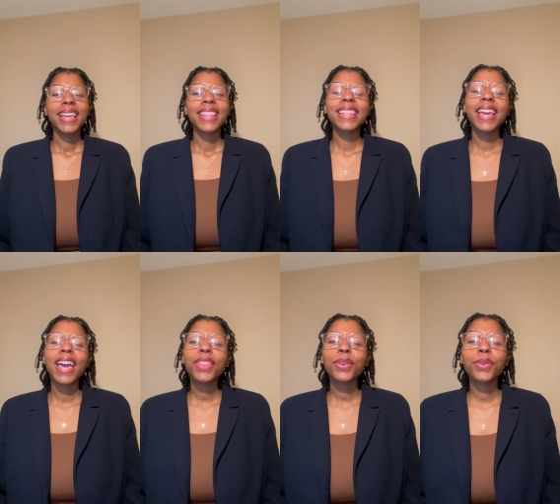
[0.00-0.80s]
The
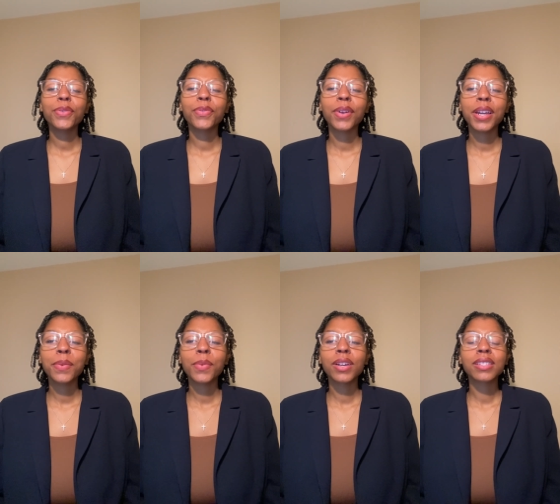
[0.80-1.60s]
ethical
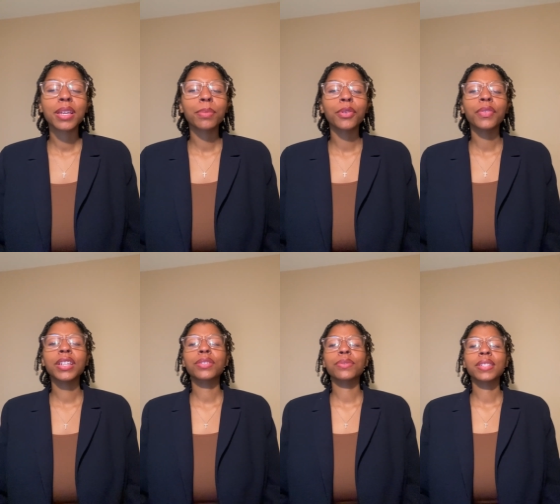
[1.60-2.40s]
frameworks and
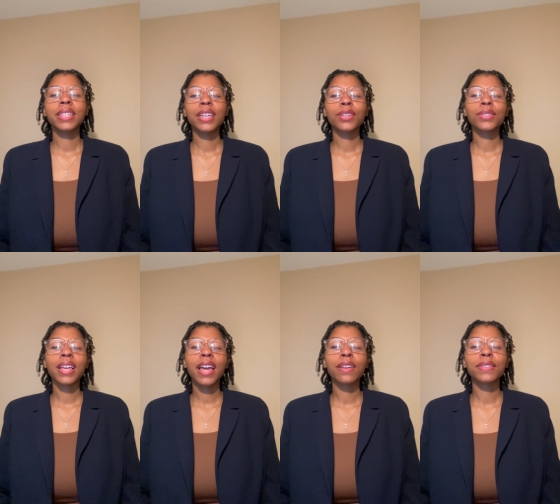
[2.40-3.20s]
professional standards
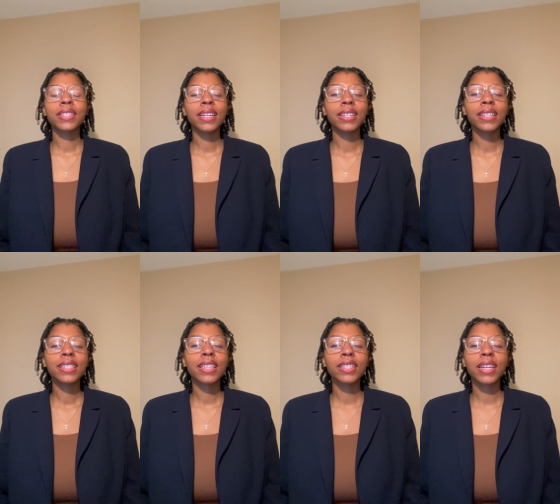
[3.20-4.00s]
I have studied,
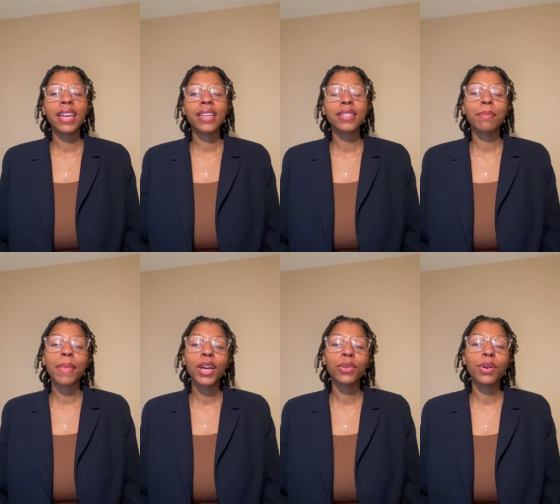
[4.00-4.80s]
such as
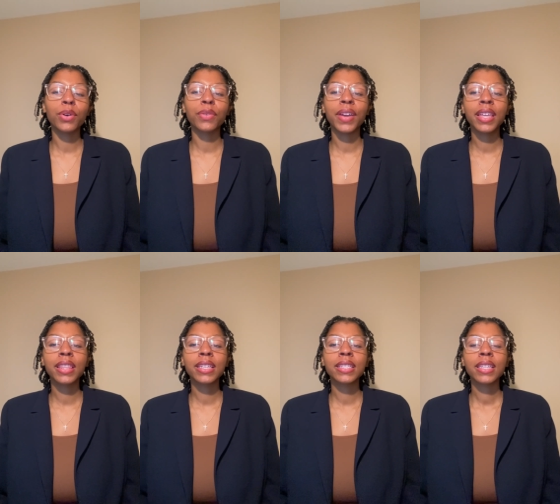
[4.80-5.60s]
Model Code of
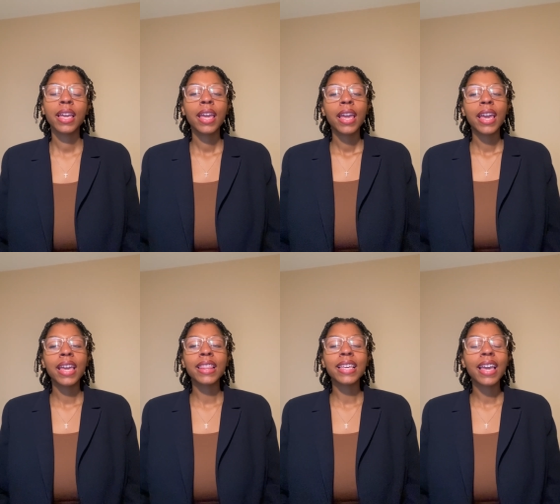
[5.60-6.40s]
Ethics
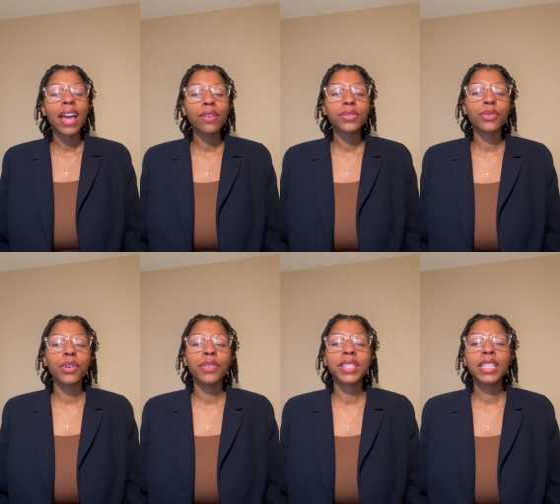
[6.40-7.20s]
and the Council
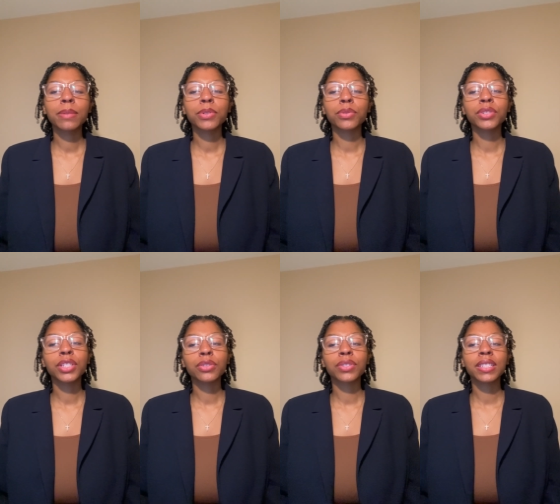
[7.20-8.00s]
of Exceptional
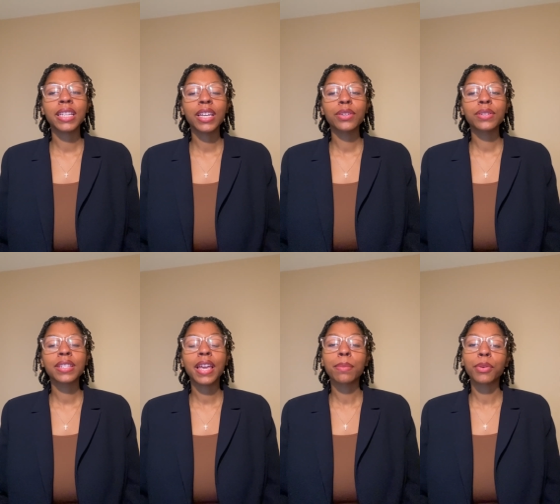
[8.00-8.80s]
Children Standards
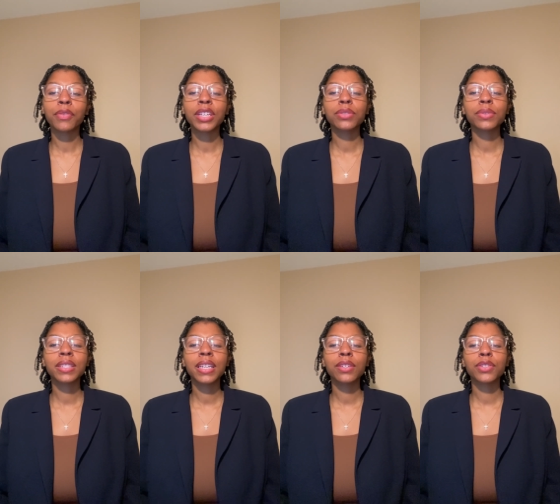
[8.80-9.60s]
and Professional
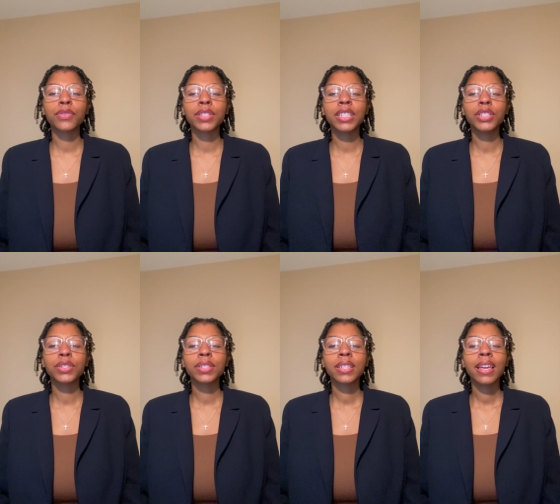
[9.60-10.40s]
Standards for
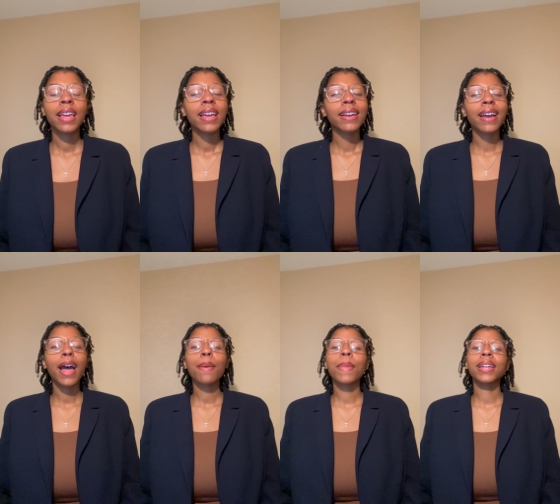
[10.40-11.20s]
Teachers,
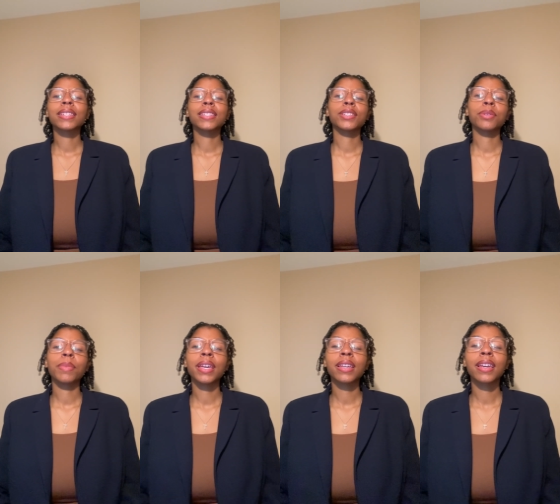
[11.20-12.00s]
guide my decision
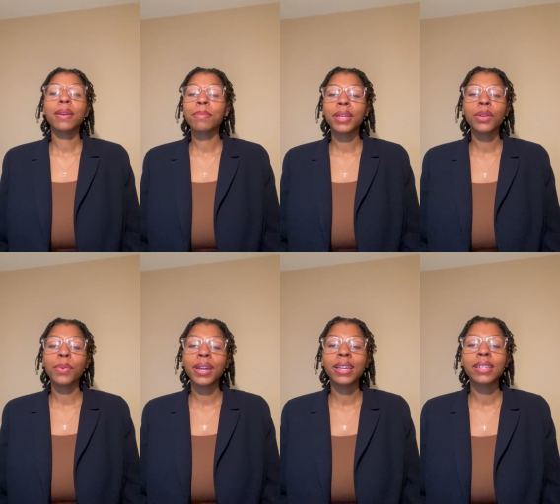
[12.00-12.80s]
making in many
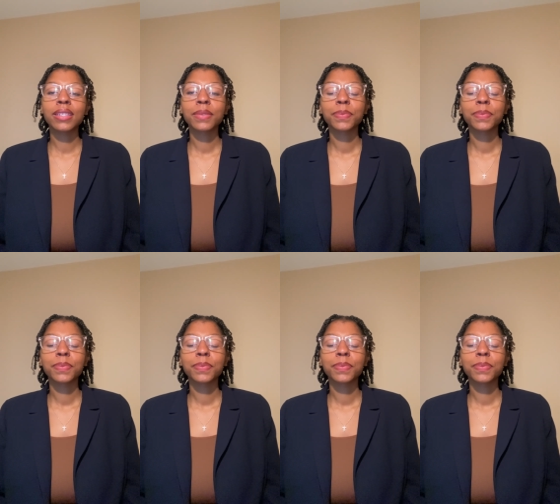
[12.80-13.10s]
ways.